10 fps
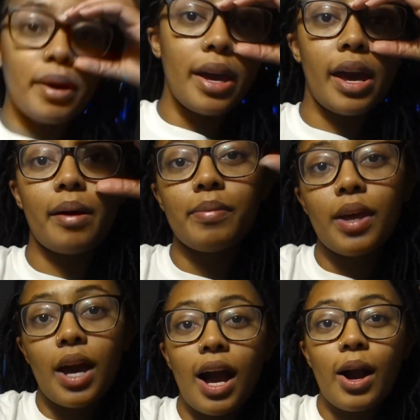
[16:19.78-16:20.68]
yeah,
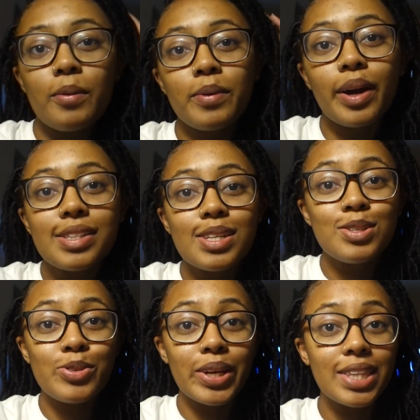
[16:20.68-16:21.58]
I hope you guys
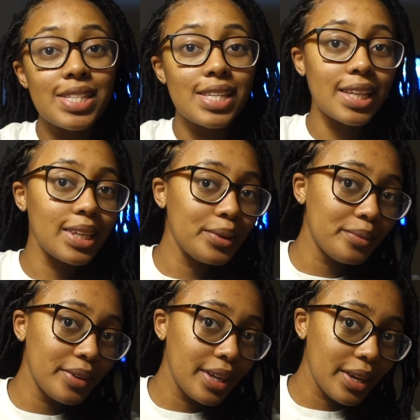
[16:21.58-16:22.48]
enjoyed this little
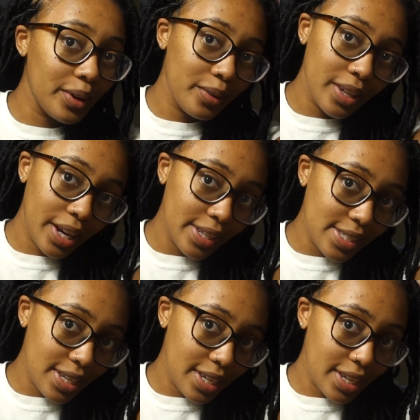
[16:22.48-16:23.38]
video that I
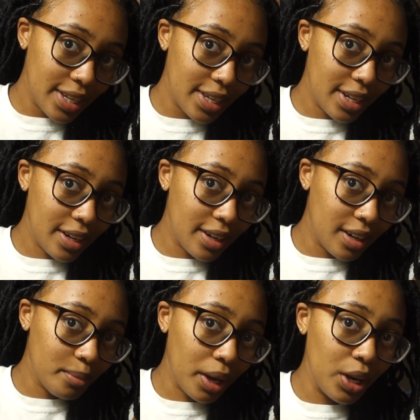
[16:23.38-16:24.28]
did.
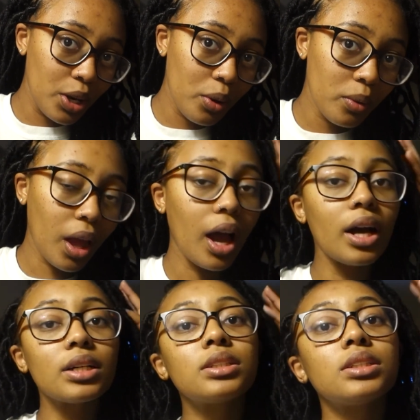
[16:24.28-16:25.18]
New
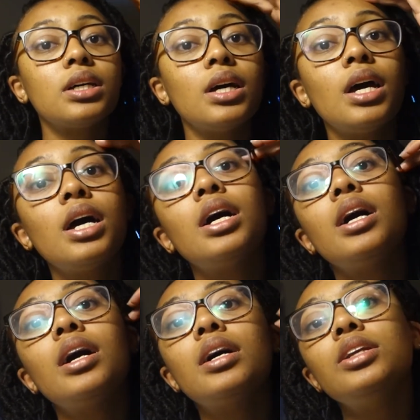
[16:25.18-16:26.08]
locks,
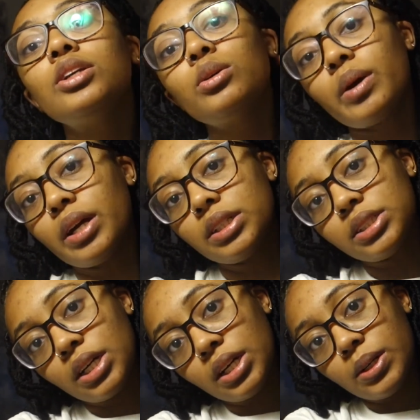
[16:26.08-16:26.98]
new
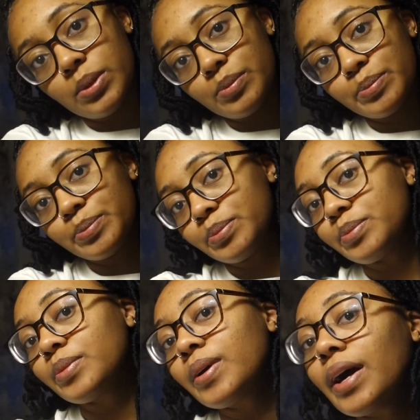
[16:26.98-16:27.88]
hairstyle.
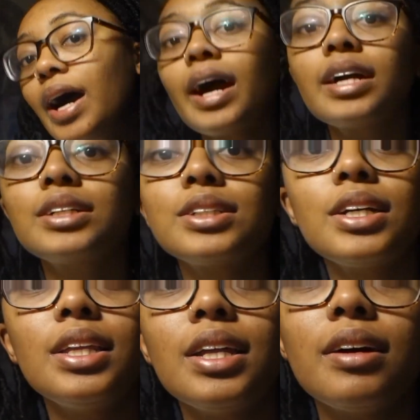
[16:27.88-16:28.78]
I actually
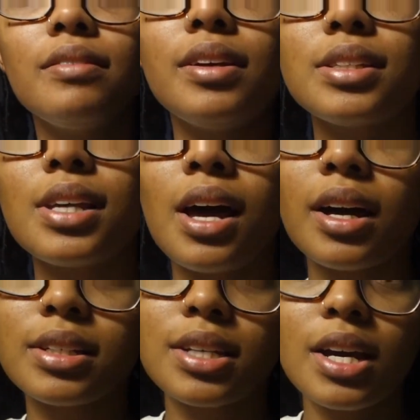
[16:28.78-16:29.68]
love these
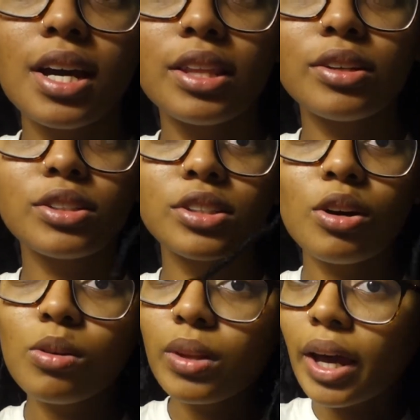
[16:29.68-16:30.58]
locks. They're
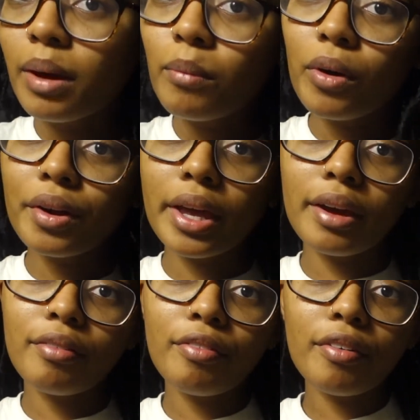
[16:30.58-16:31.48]
so like more
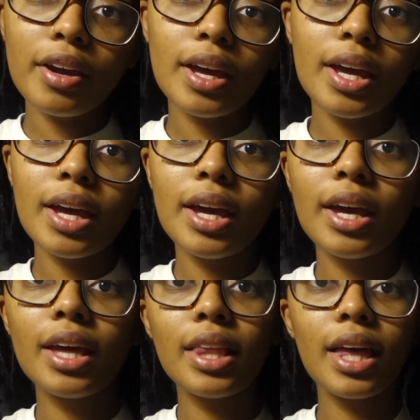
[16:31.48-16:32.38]
like free
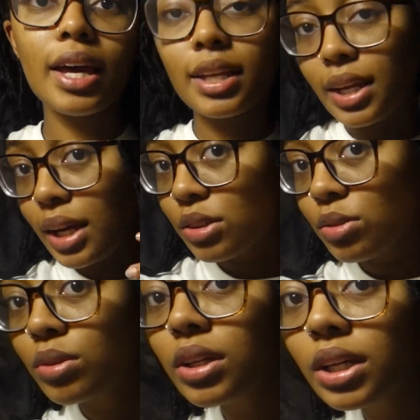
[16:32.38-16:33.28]
and like
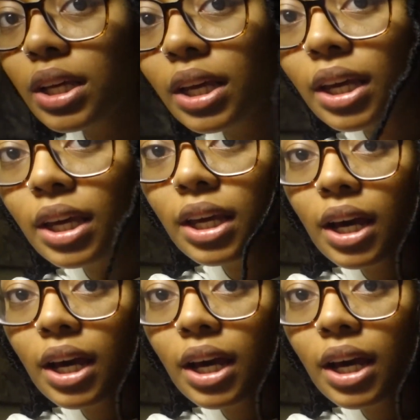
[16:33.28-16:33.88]
natural looking,